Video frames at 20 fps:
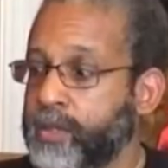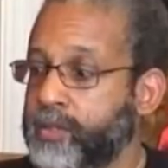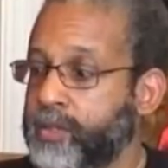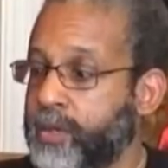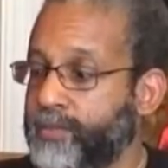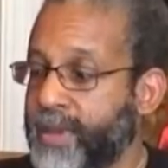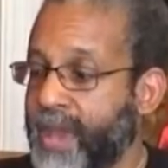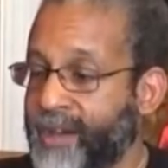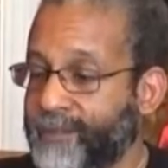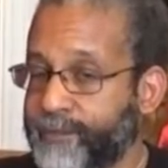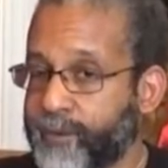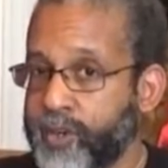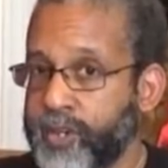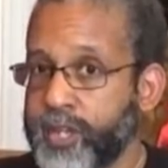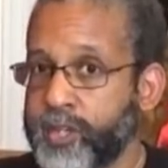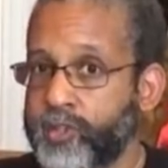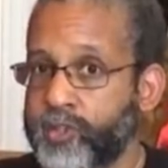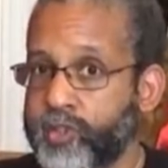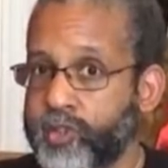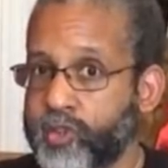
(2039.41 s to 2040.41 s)
some effort
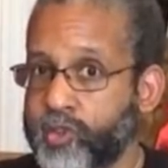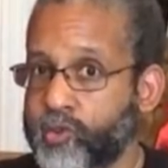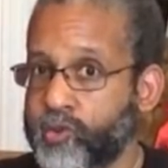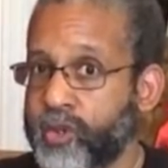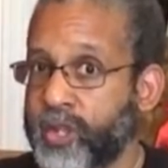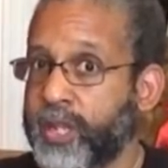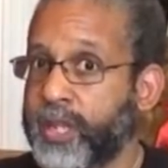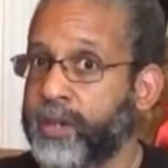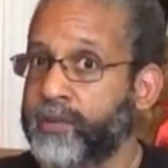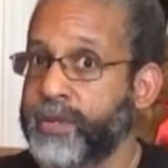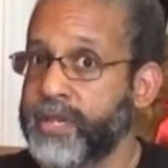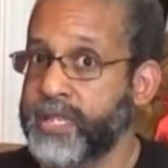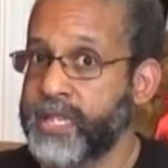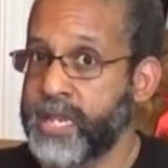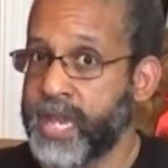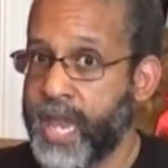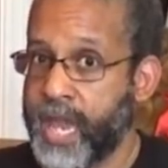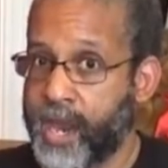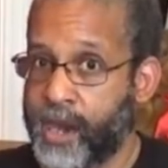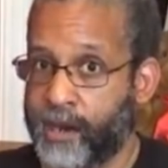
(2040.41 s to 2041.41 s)
into clearing
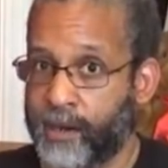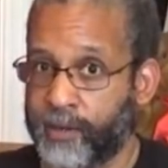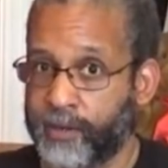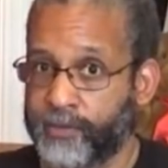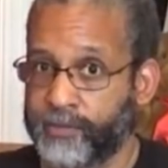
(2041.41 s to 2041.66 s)
the air,